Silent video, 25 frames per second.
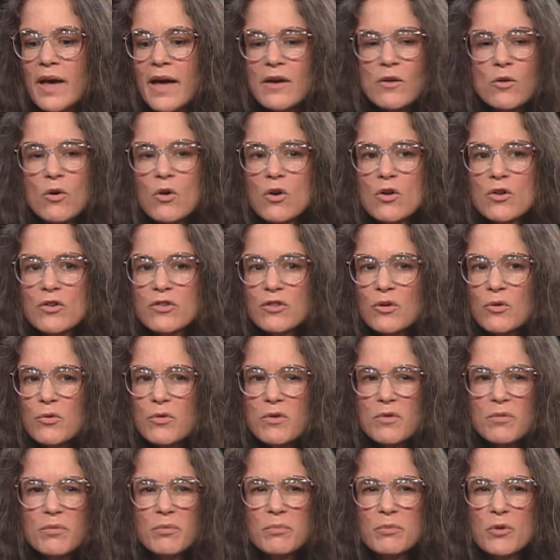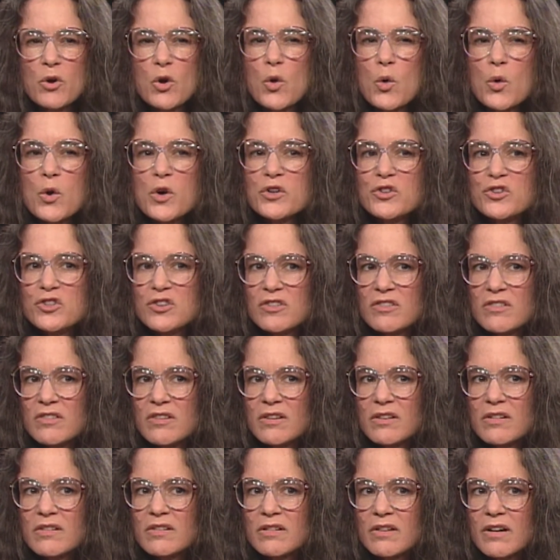and also the
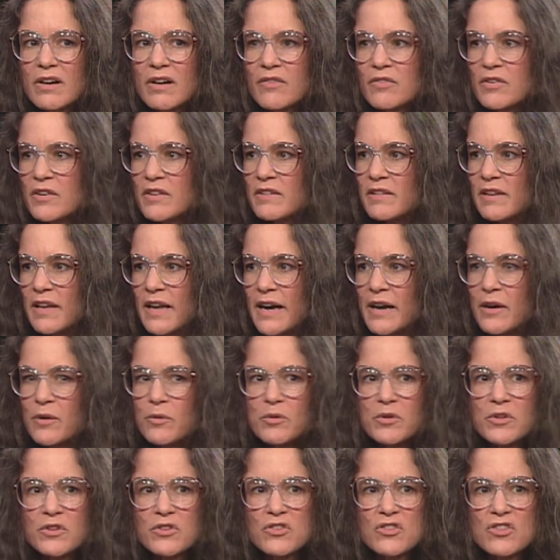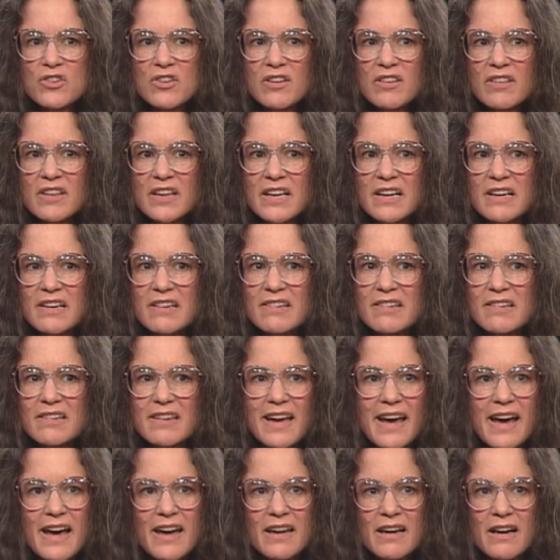gorgeousness of his language, the
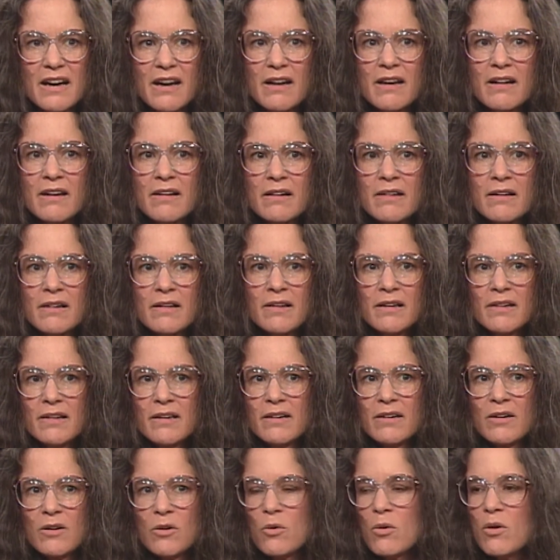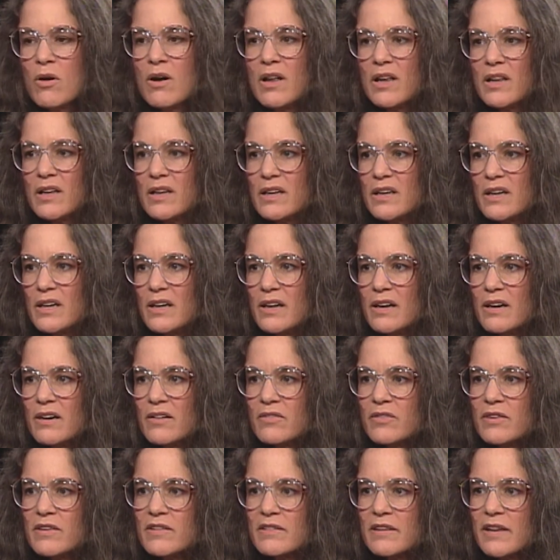ecstatic quality
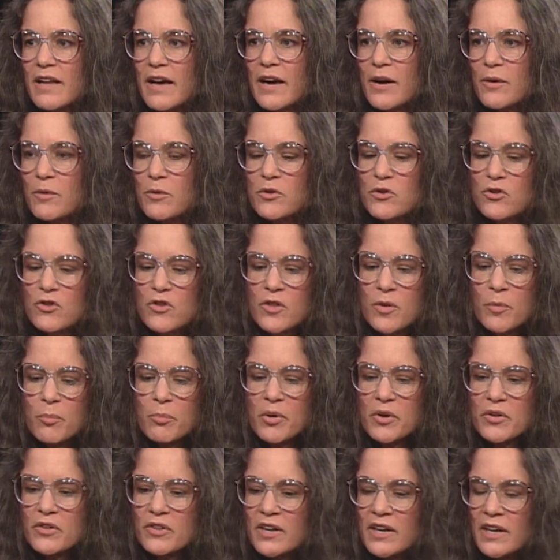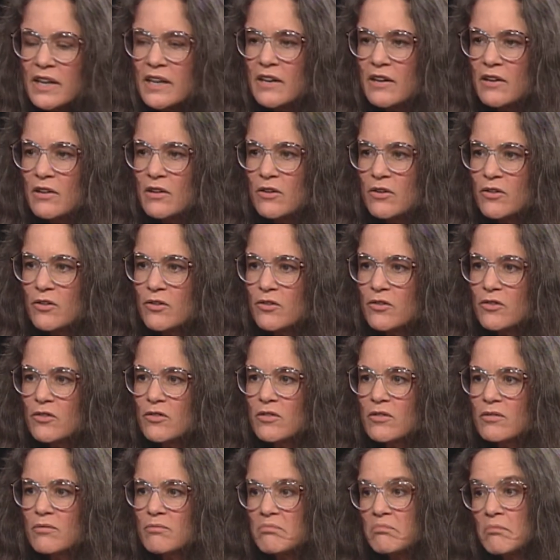of his language, the
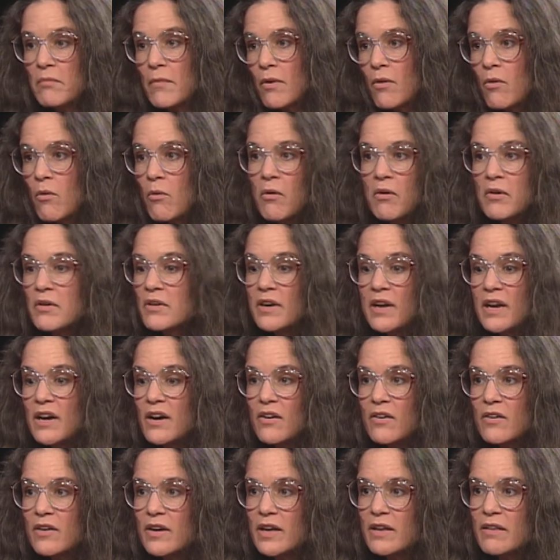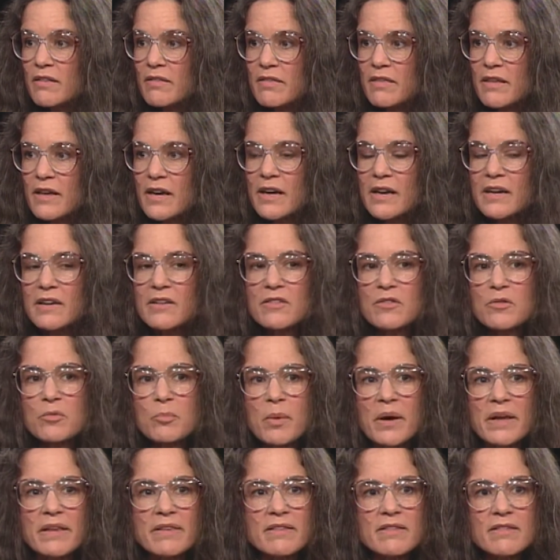particulars, ordinary things,
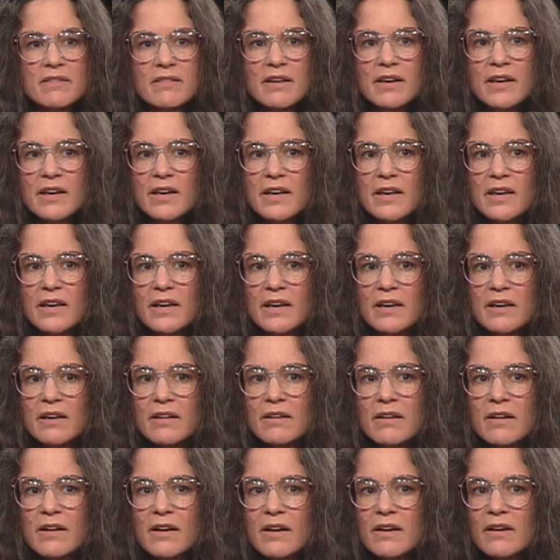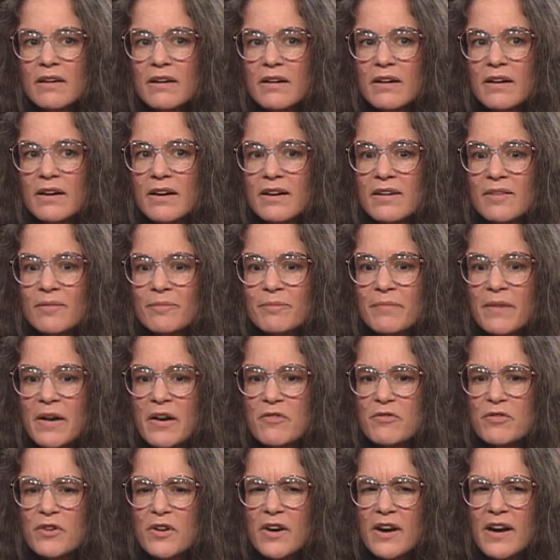but seen in
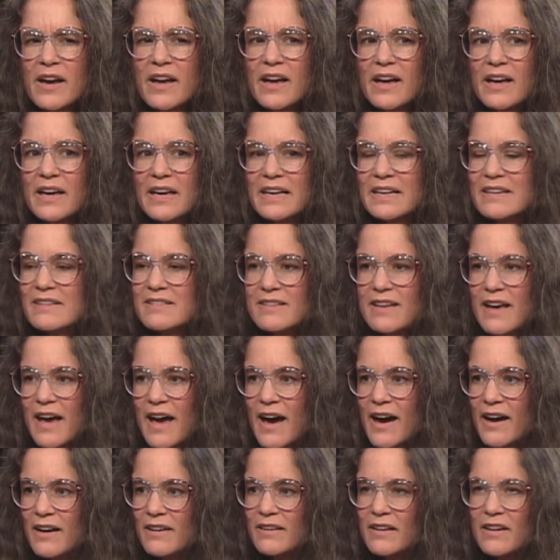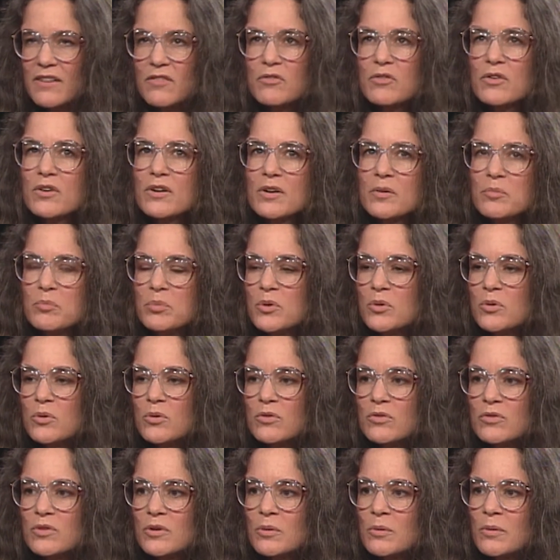a very exact and very
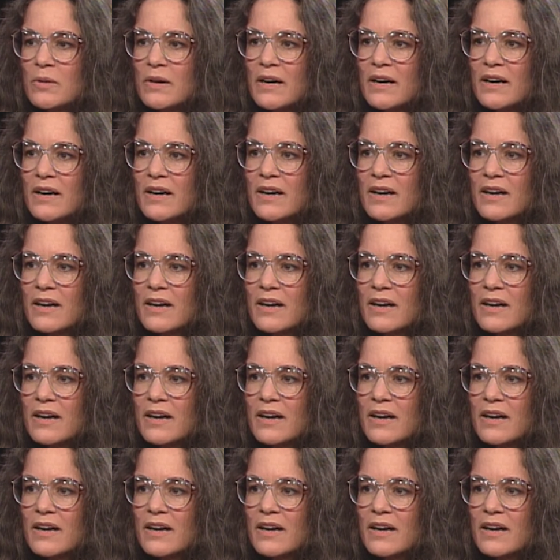beautiful way.